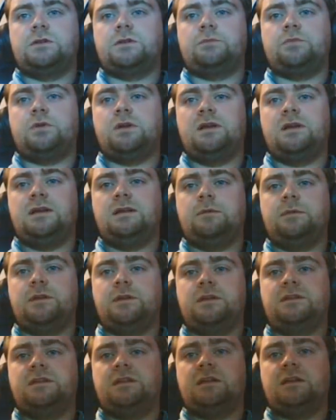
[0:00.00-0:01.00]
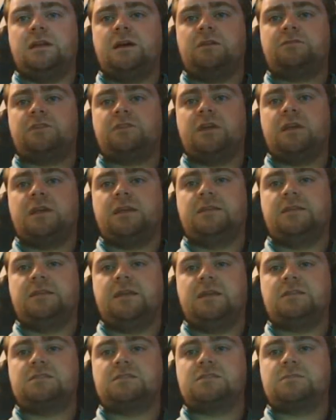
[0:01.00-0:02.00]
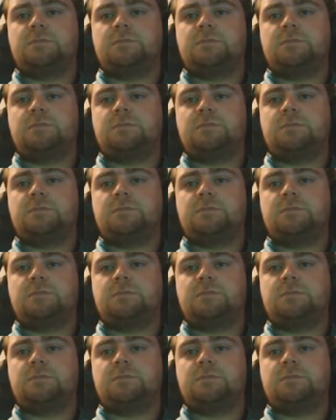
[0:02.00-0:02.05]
I put a little bit of D-loft on it and then spin.